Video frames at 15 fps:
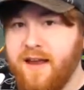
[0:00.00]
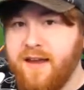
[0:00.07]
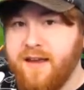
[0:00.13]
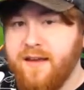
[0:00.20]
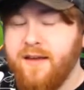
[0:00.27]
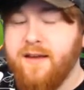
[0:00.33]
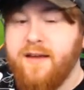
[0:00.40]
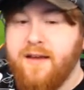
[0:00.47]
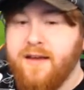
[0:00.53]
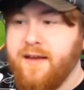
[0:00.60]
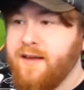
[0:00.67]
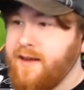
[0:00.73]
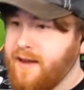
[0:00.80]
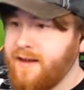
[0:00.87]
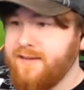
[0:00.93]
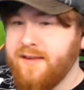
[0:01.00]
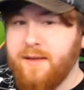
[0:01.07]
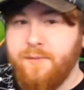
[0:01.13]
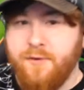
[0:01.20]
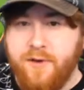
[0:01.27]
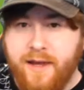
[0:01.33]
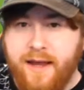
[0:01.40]
it.
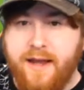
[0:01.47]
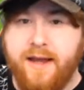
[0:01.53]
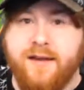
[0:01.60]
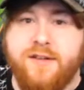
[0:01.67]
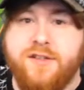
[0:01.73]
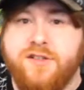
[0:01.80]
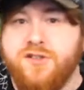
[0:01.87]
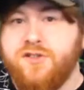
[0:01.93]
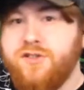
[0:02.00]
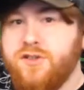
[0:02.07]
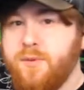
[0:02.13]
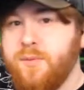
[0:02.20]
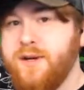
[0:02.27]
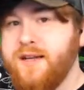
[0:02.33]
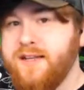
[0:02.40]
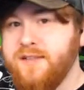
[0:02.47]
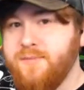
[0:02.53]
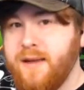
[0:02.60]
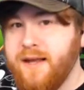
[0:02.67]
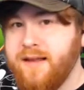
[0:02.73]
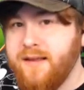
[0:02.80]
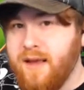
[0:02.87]
Example A, someone has
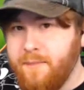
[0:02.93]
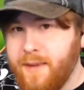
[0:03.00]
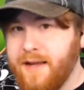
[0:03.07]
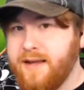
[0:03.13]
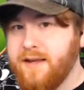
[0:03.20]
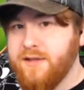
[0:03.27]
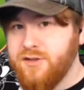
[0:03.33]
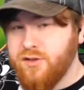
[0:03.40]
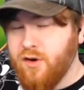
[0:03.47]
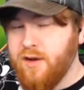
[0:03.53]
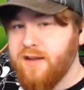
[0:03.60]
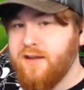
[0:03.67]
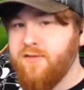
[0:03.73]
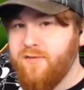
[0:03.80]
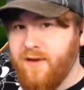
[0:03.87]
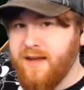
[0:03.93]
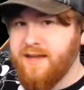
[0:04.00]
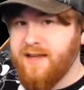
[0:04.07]
made a big Sonic fan